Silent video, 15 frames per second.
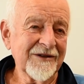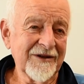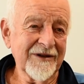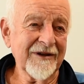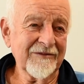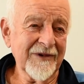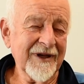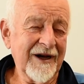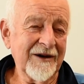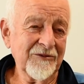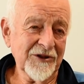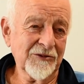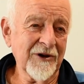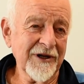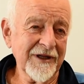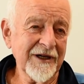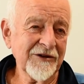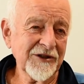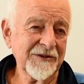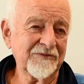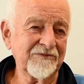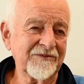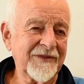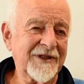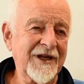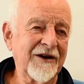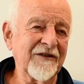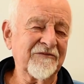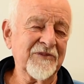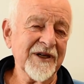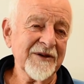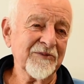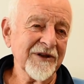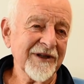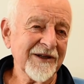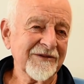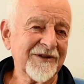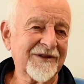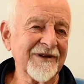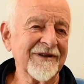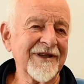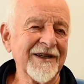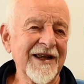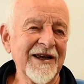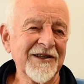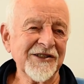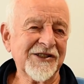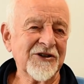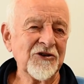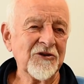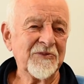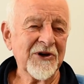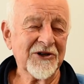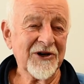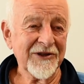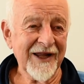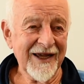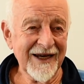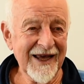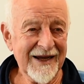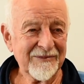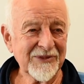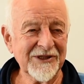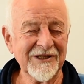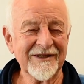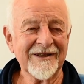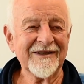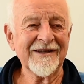So then I was one of those daft people that had a scorebook on their laps.